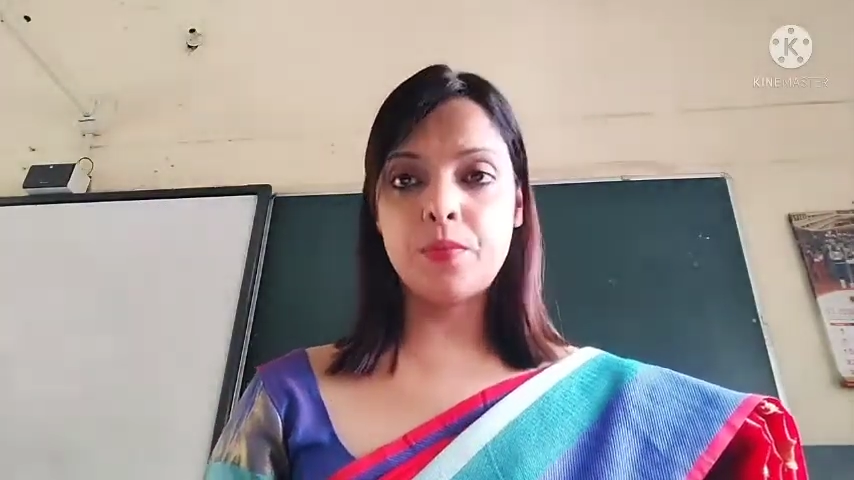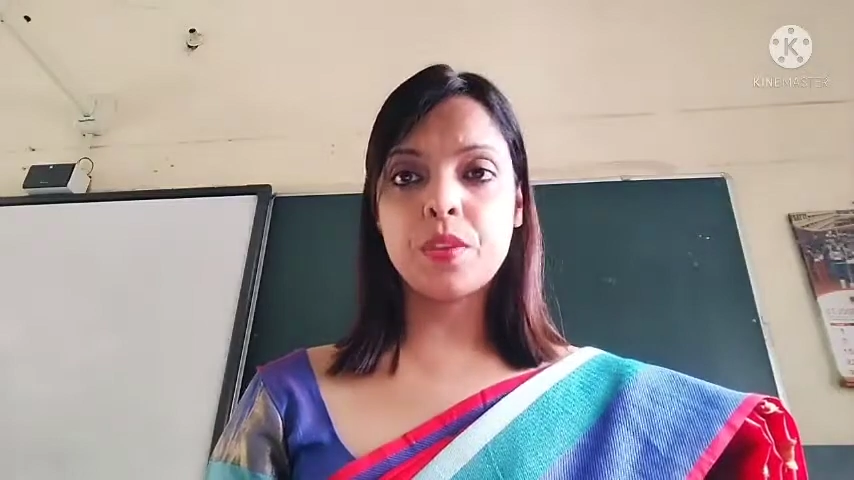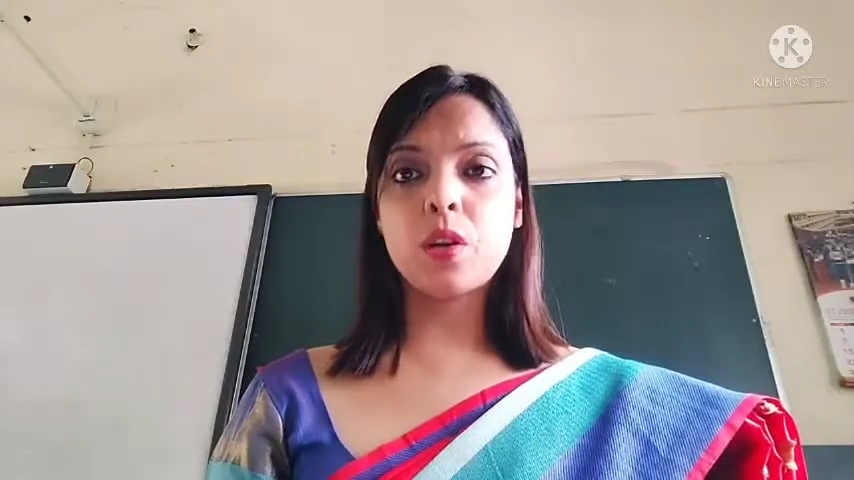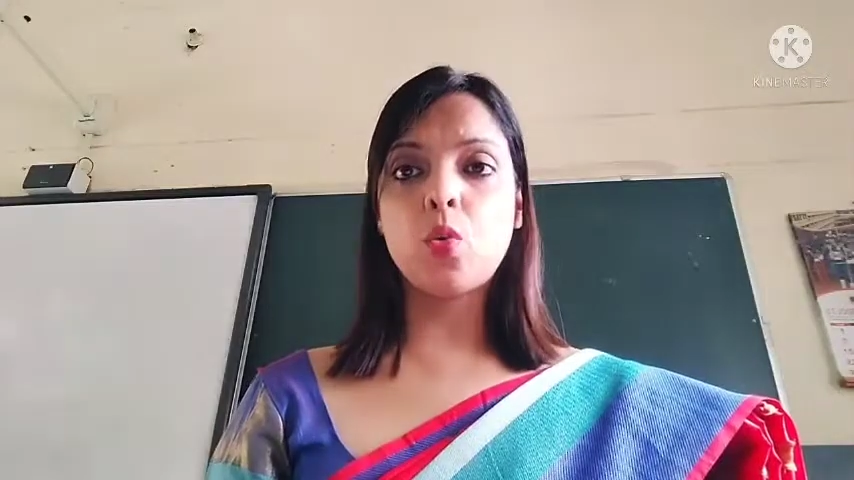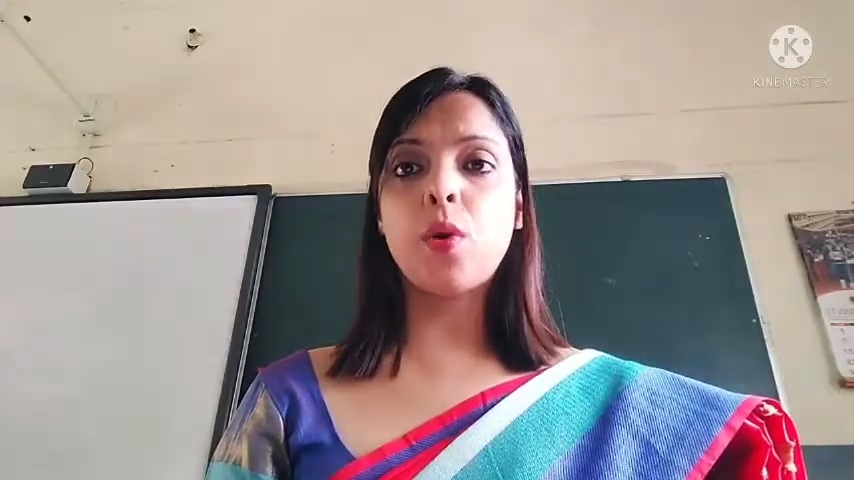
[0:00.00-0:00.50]

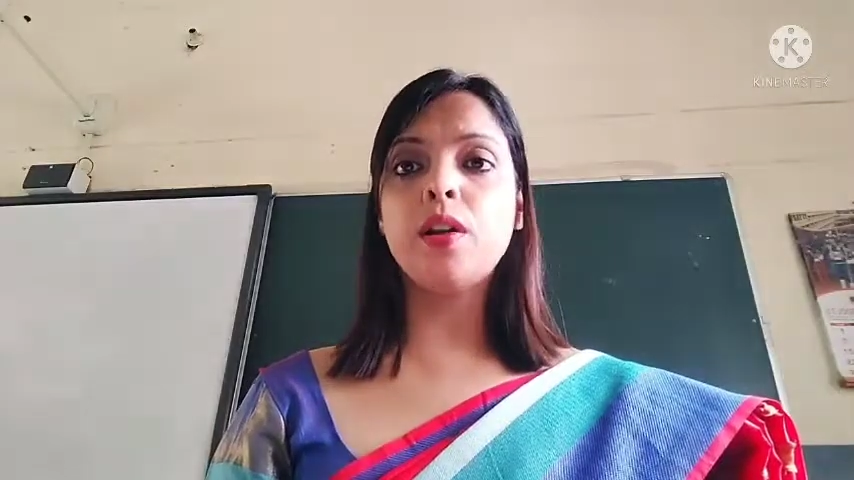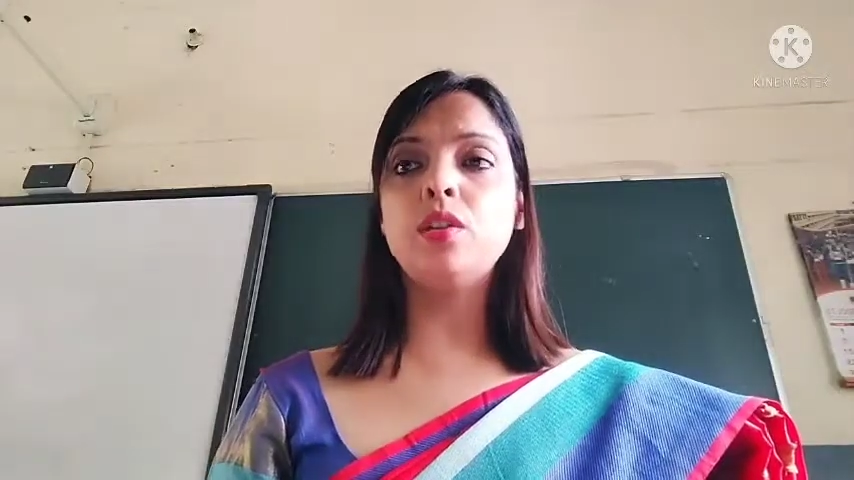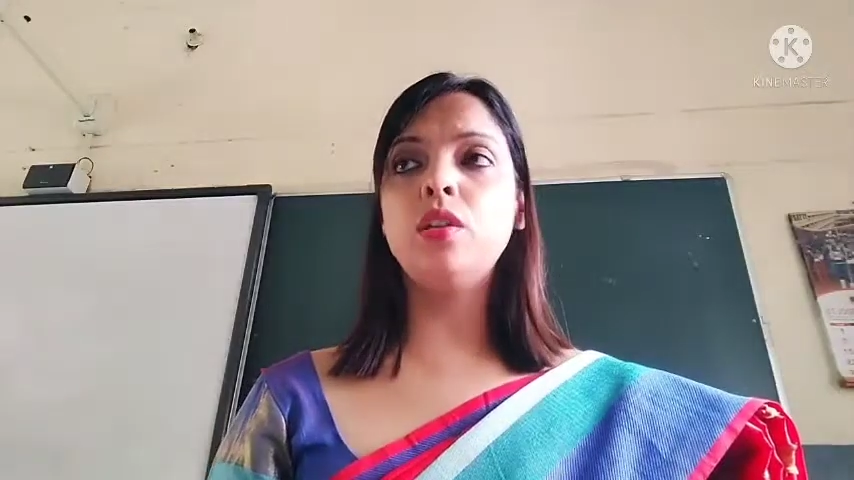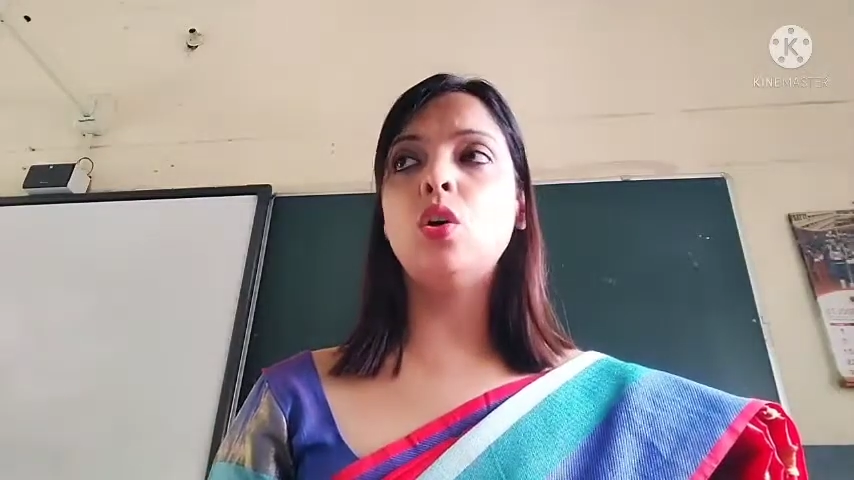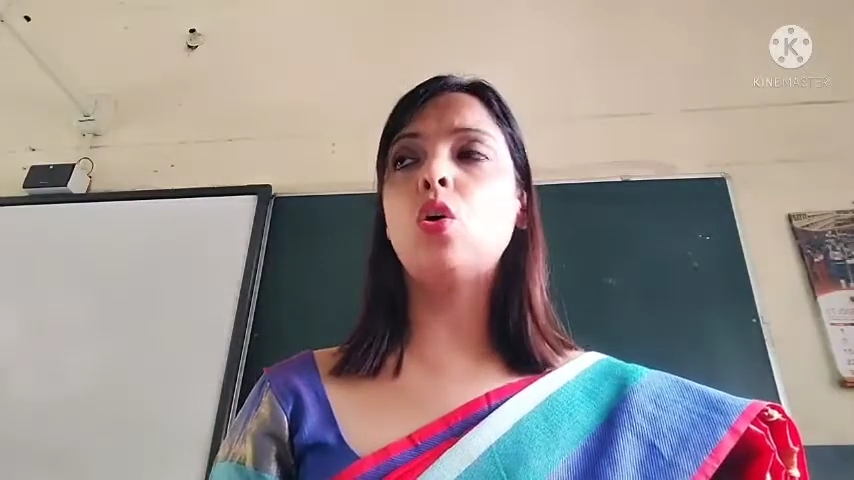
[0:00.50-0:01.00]
one
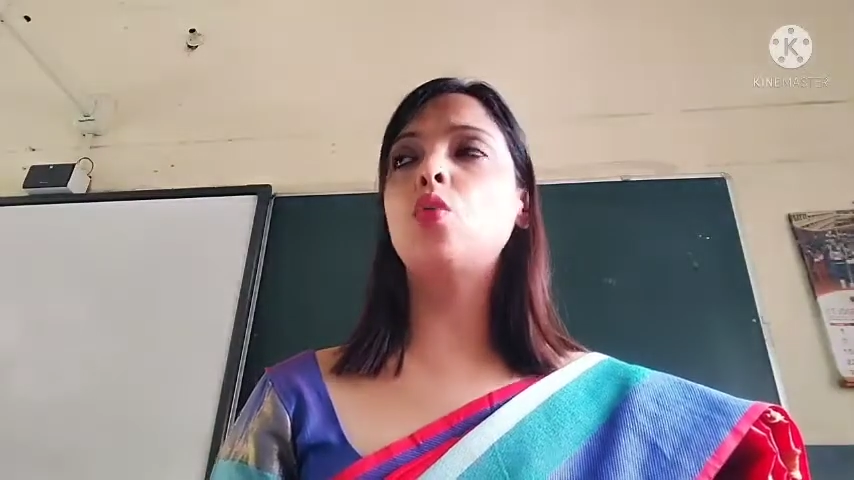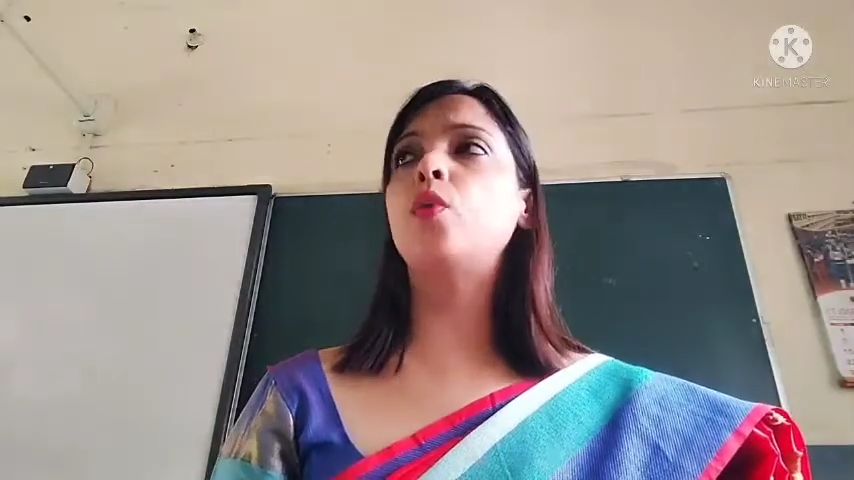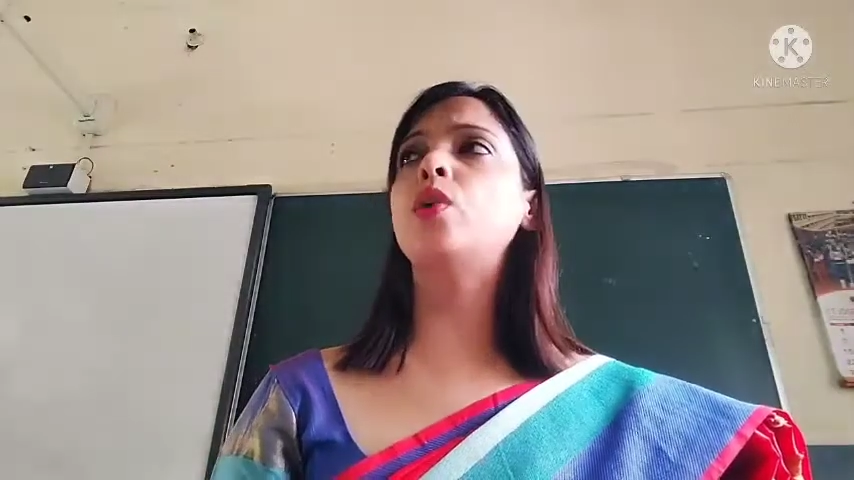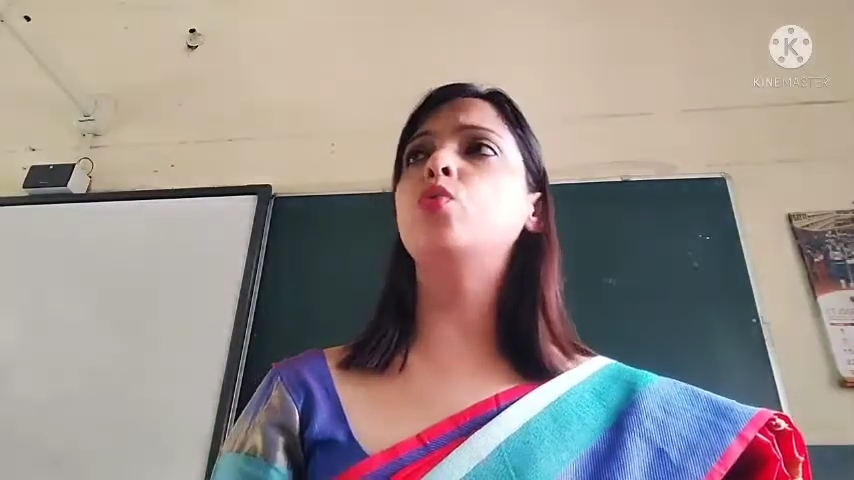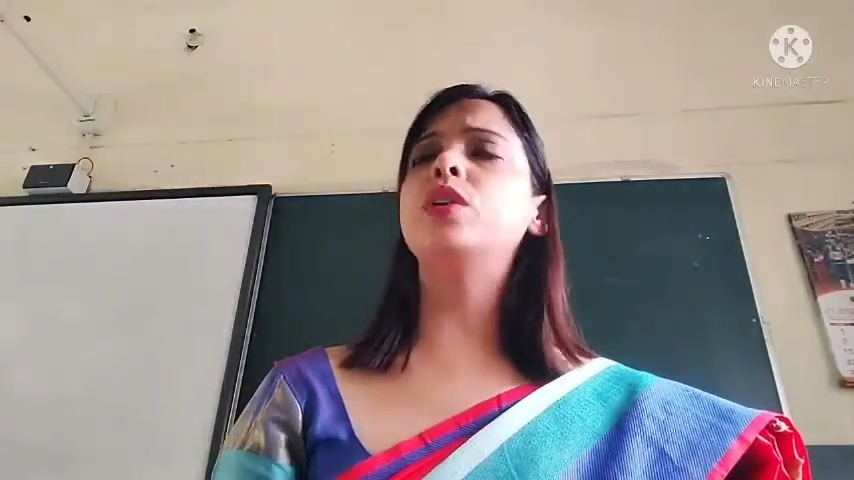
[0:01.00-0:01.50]

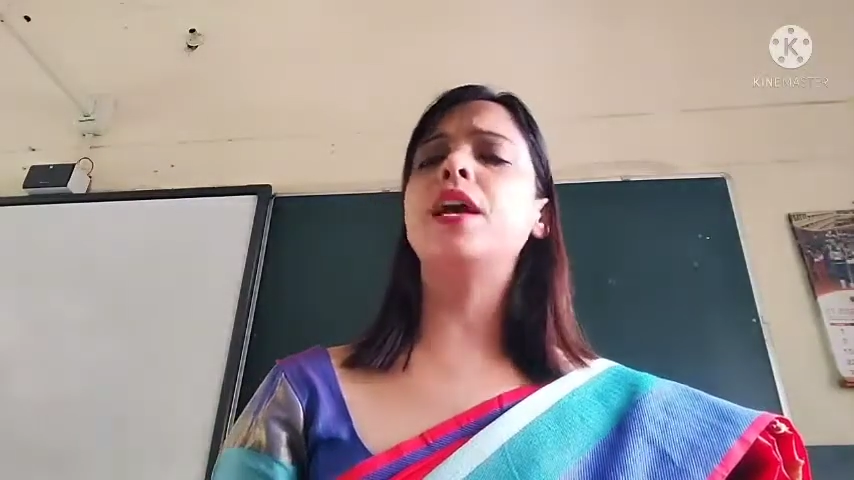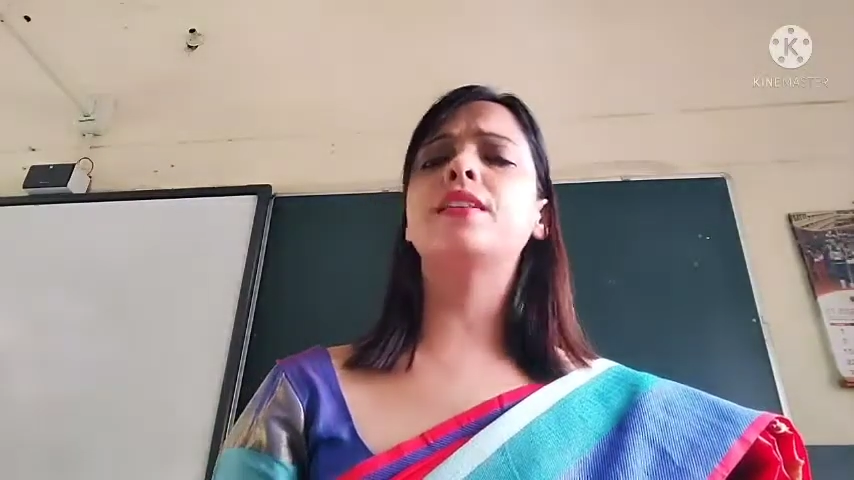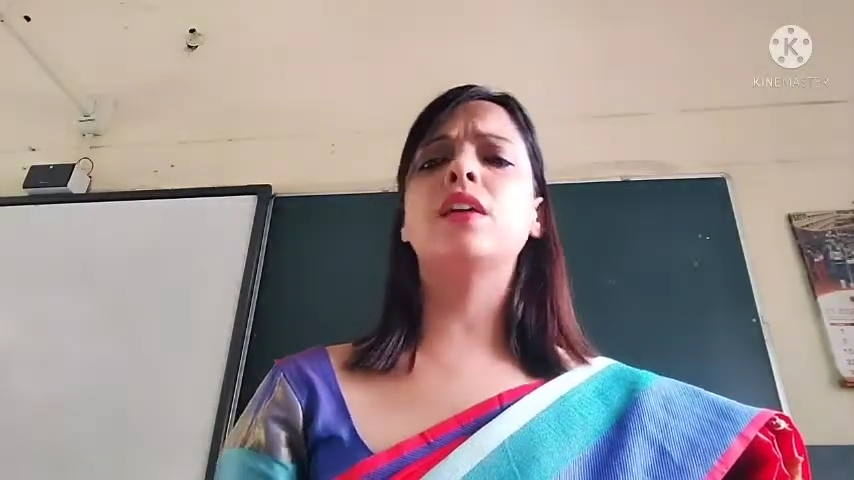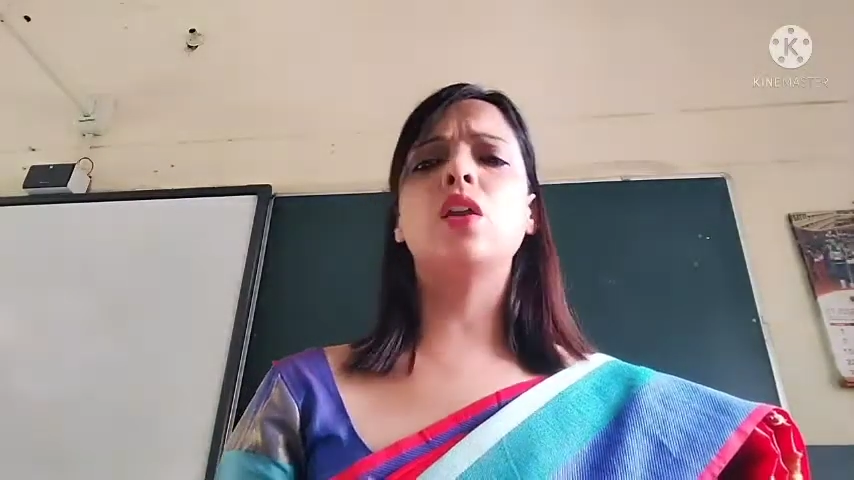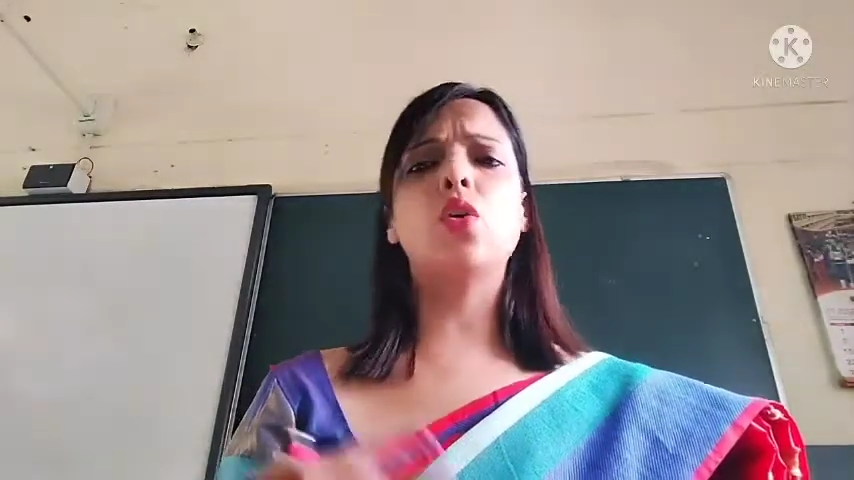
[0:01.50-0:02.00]
who takes a
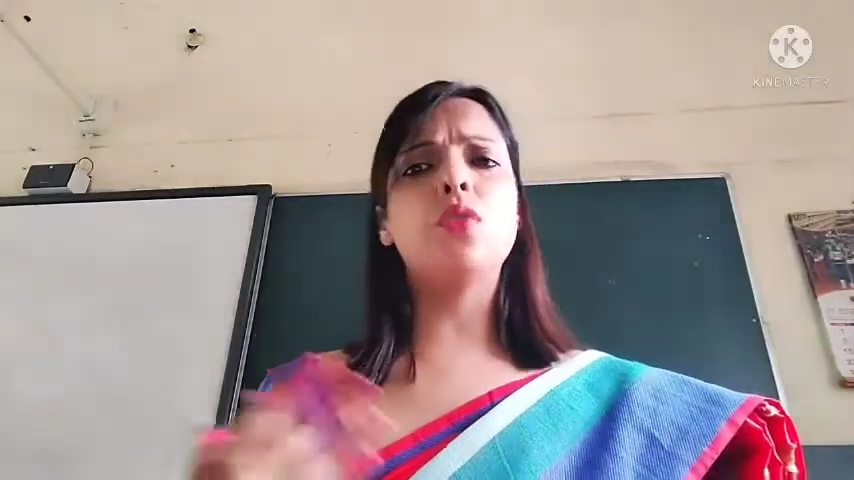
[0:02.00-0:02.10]
lot of